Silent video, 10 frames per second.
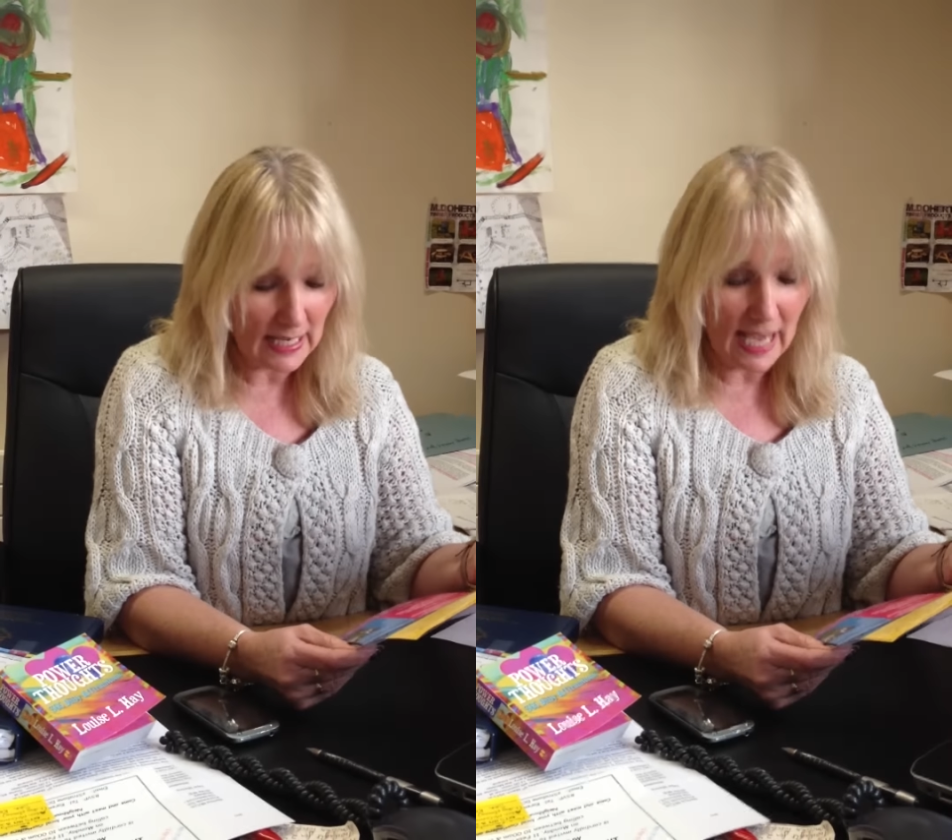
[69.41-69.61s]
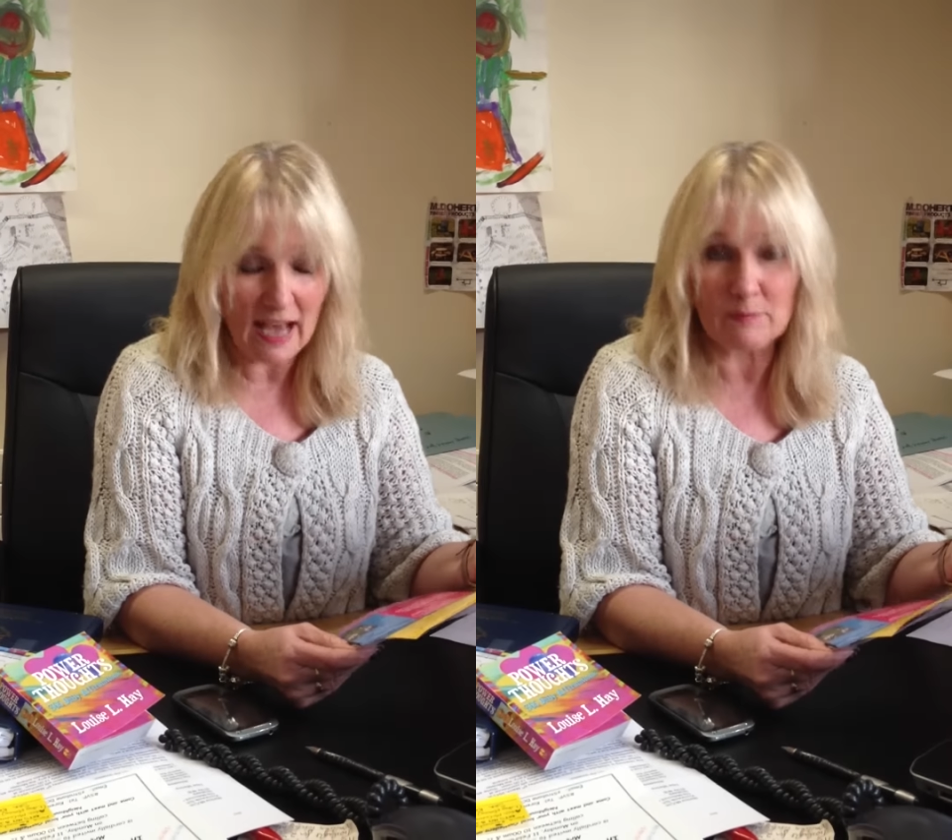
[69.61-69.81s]

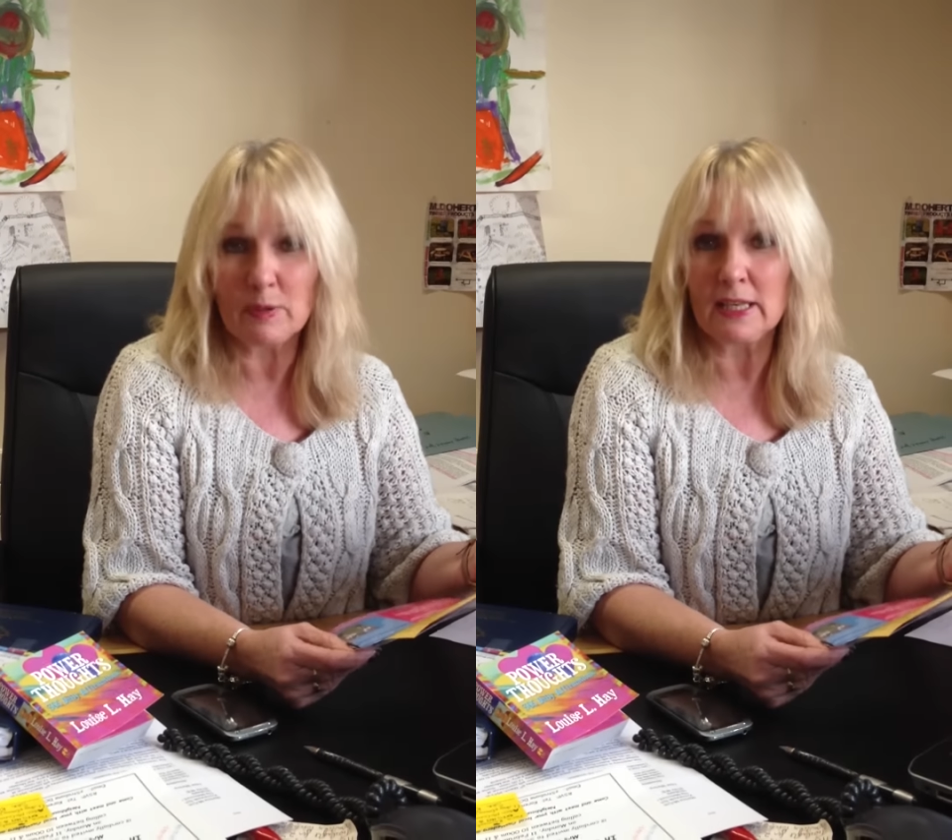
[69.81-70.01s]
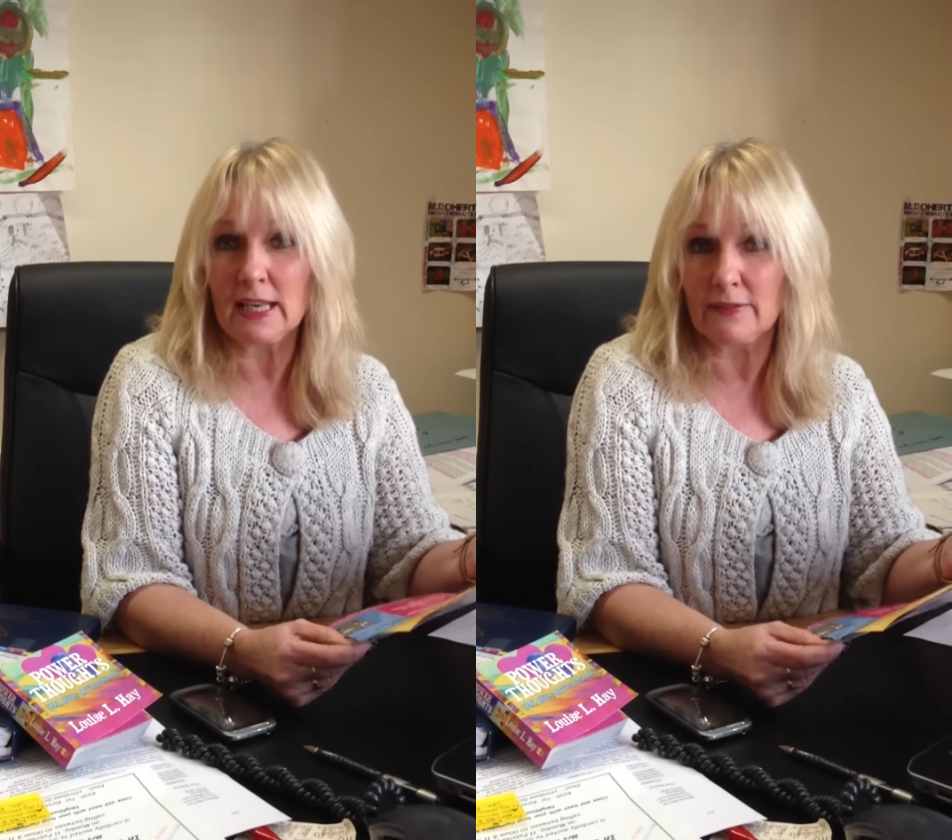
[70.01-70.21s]
have
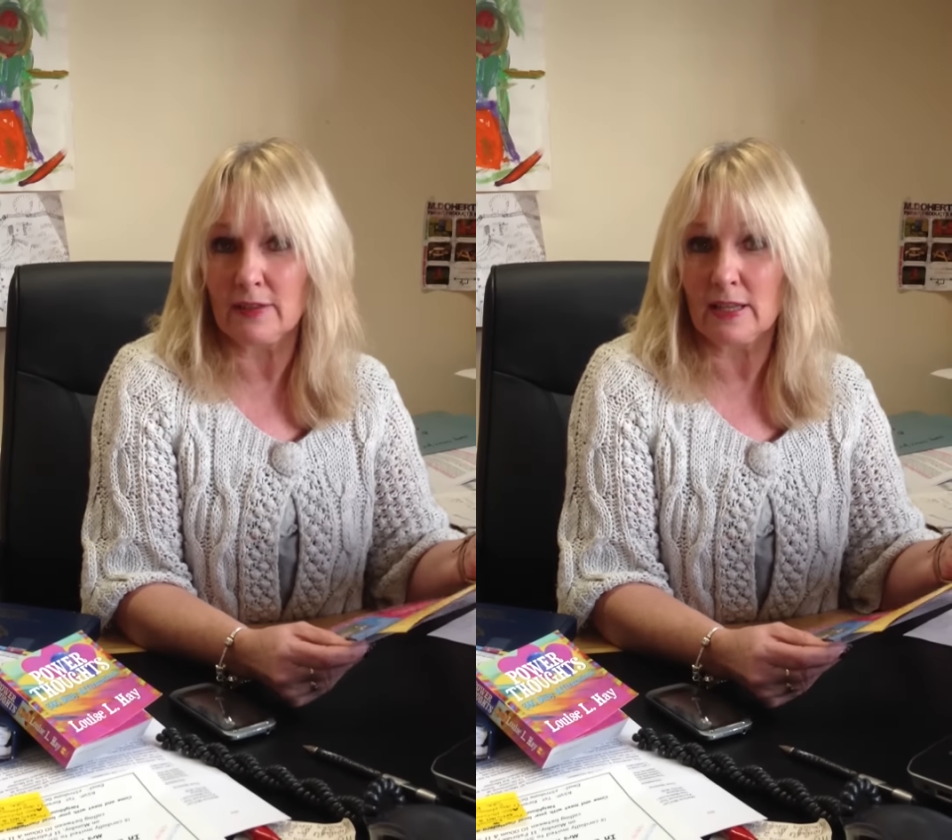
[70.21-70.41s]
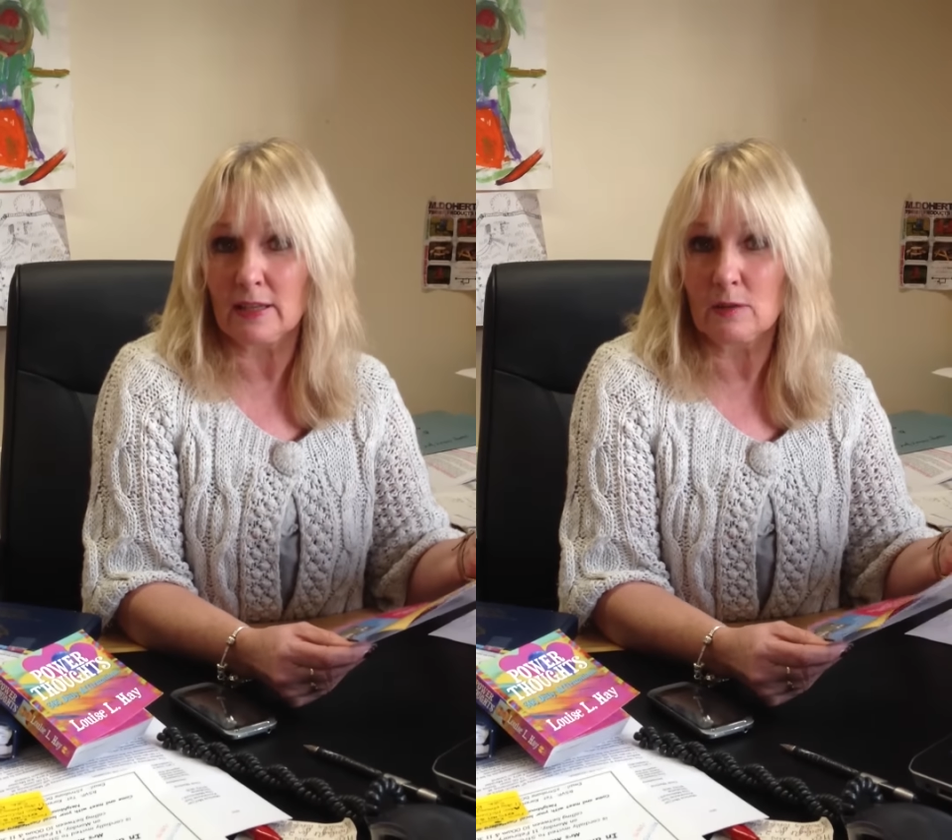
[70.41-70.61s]
been
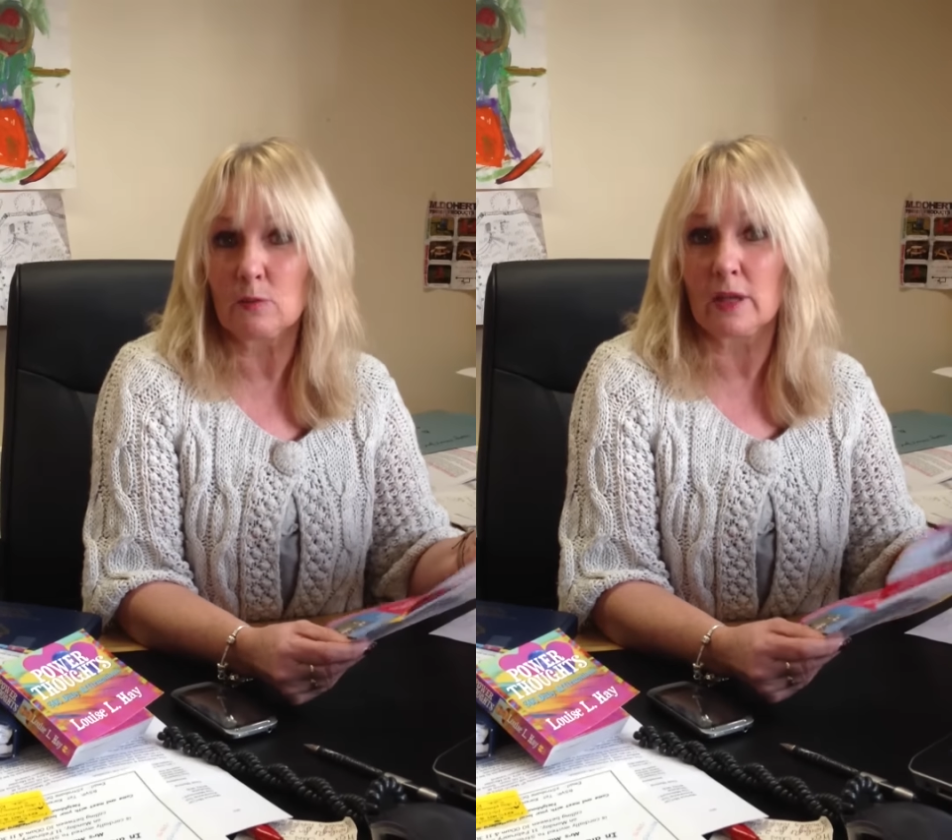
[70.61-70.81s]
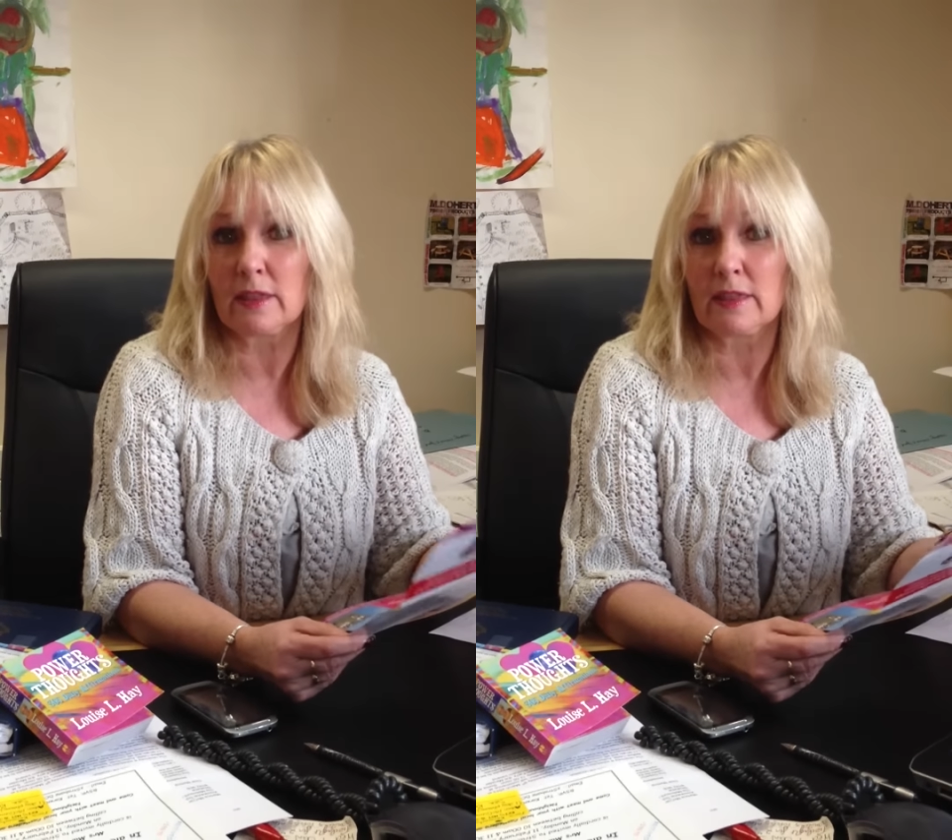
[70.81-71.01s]
living
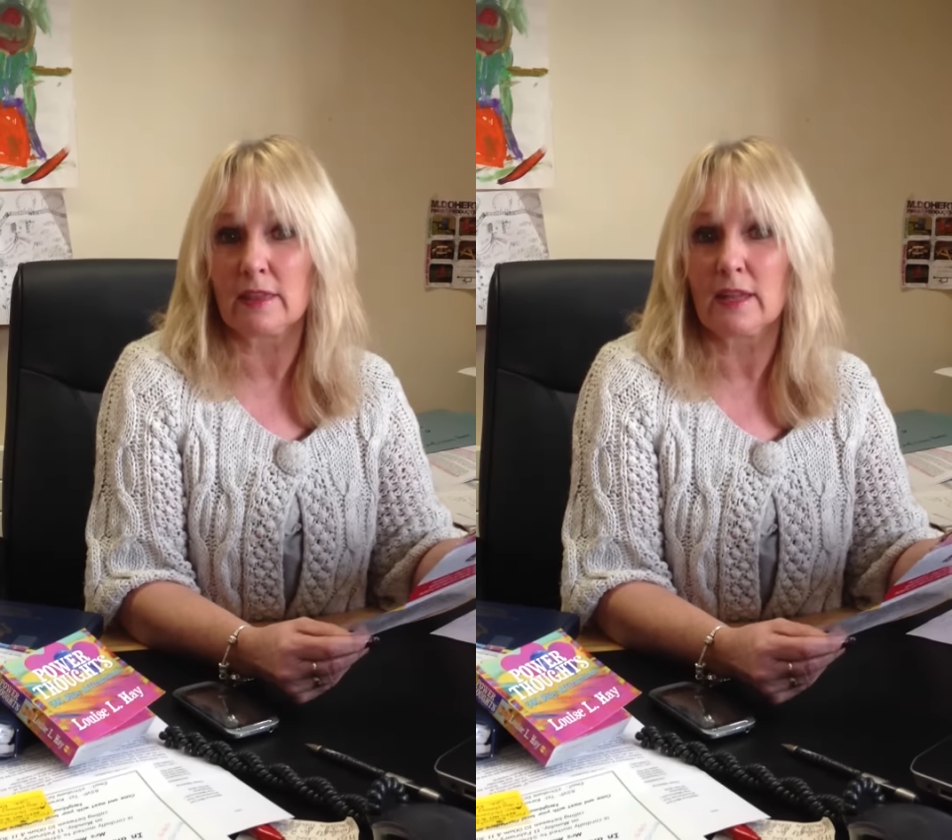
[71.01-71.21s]
with